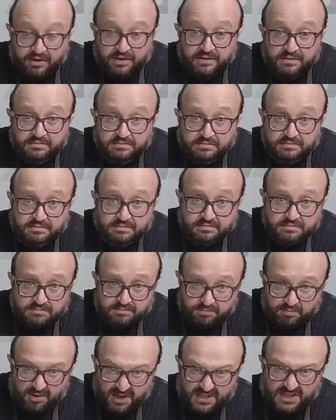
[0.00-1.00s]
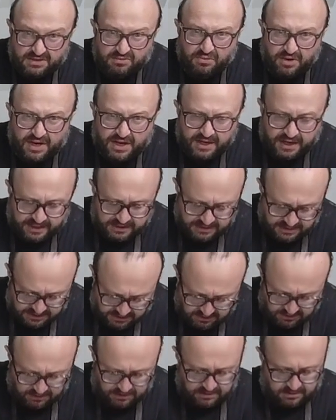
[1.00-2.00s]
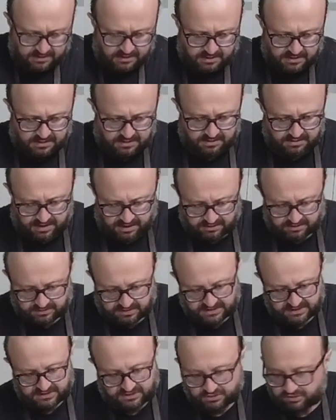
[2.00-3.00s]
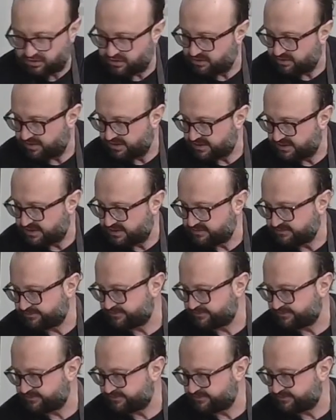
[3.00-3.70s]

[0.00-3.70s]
it, press it really nice. I'm not going to destroy it or anything.